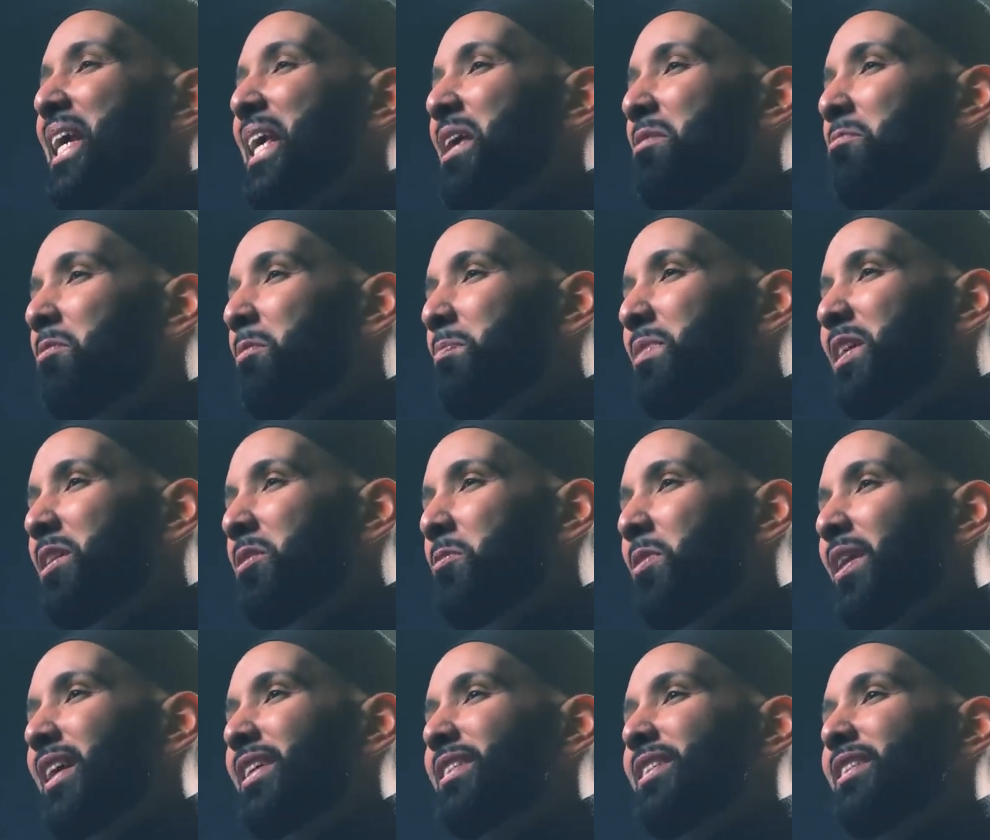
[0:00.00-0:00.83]
he will be
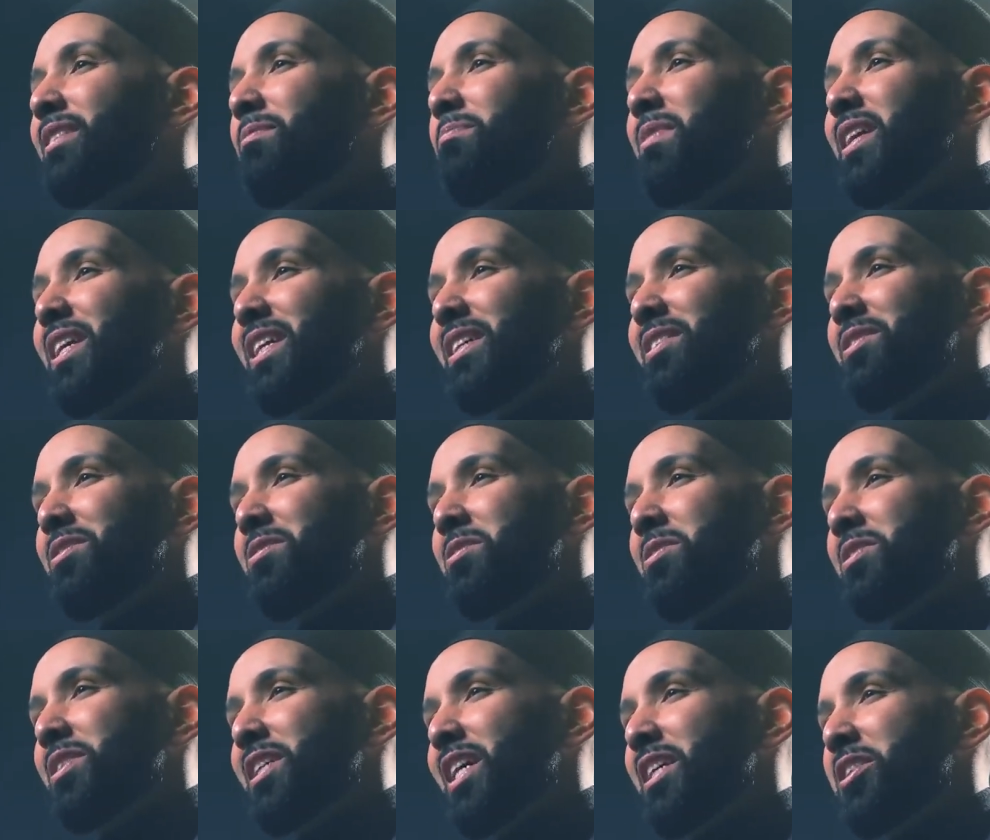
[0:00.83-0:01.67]
granted my
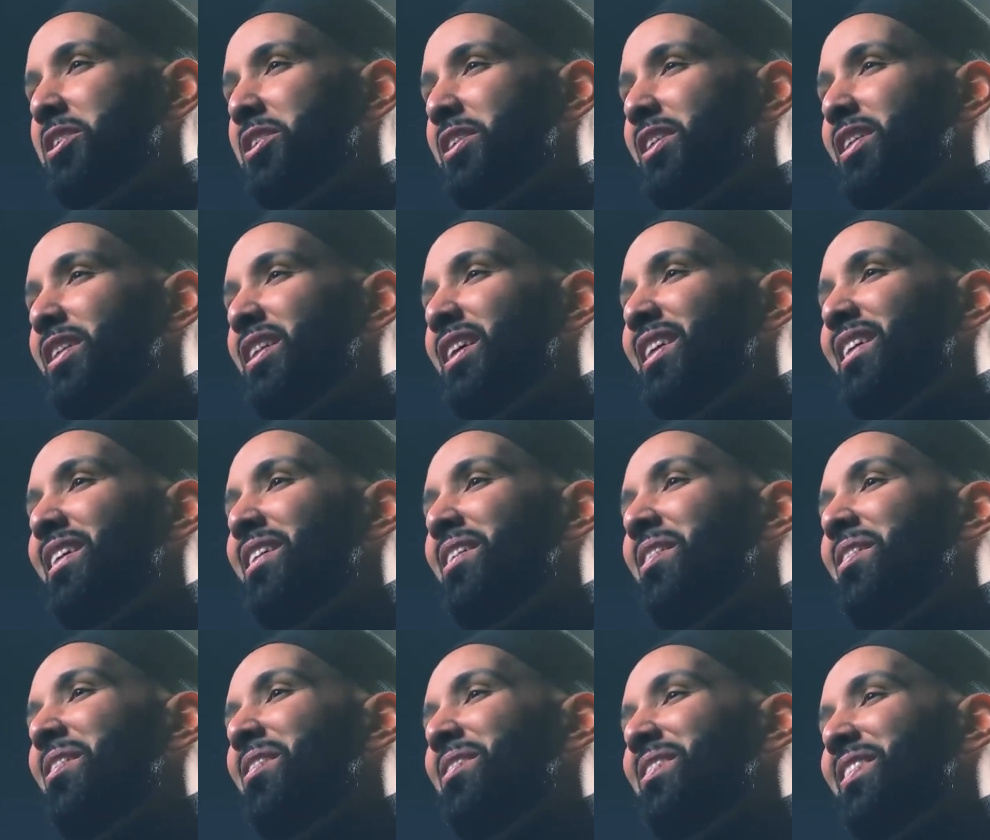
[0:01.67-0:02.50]
intercession
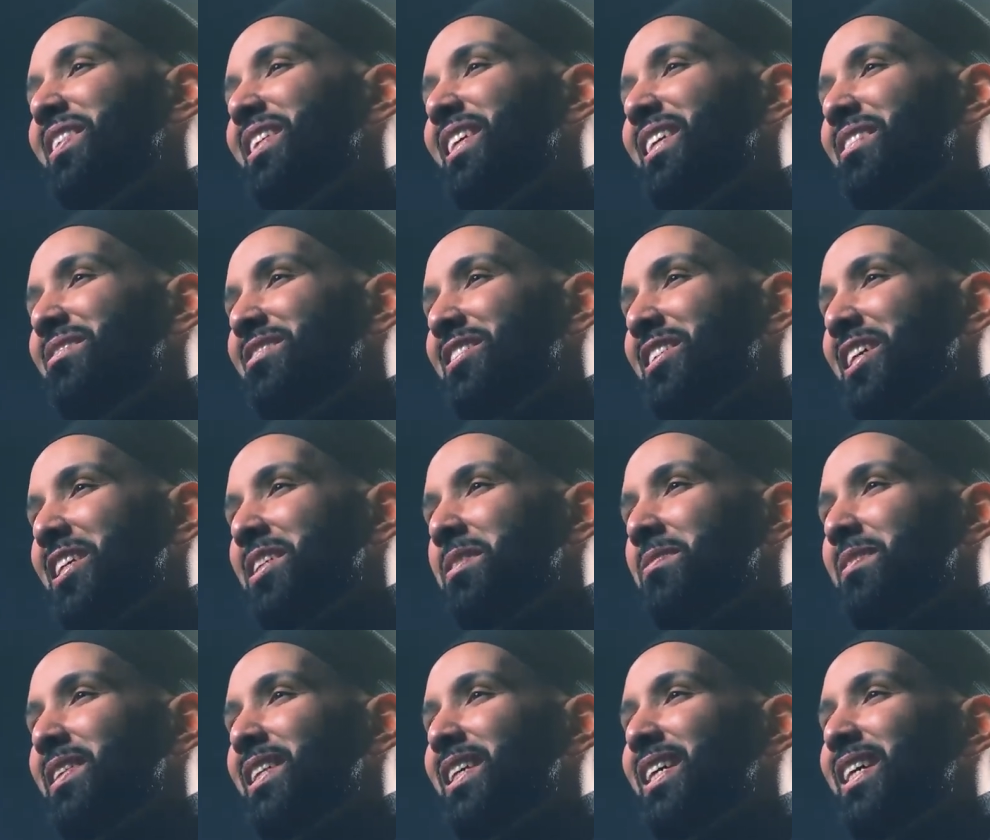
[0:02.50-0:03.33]
on the Day of
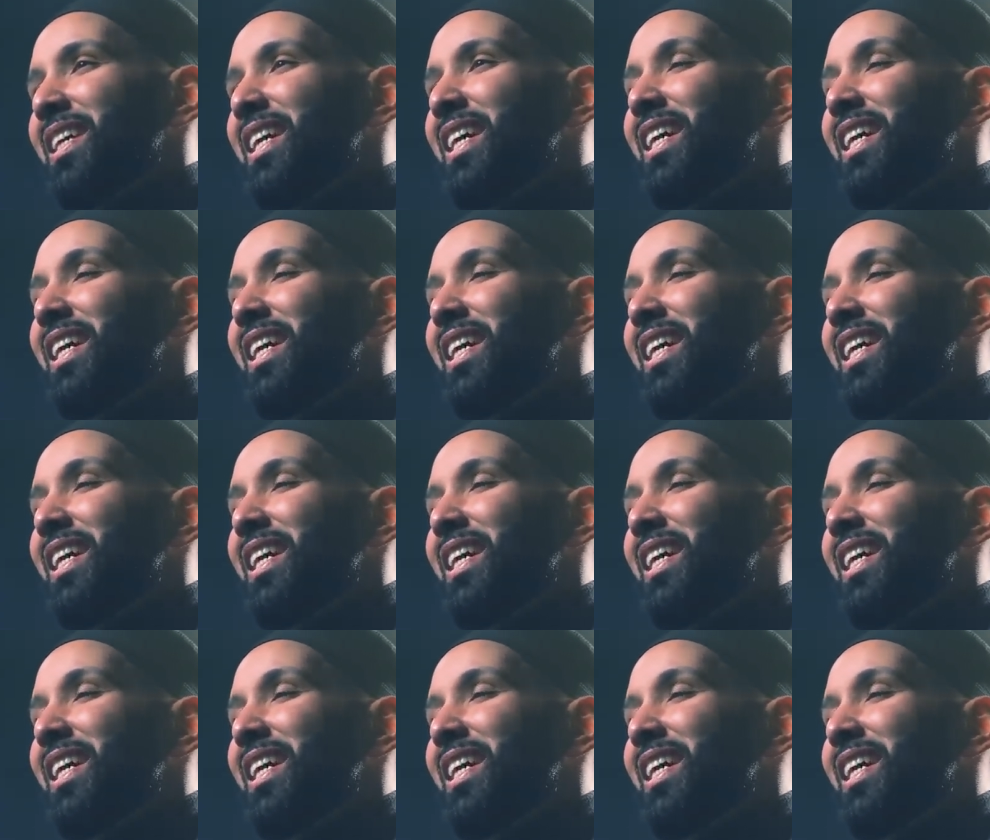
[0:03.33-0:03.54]
Judgment.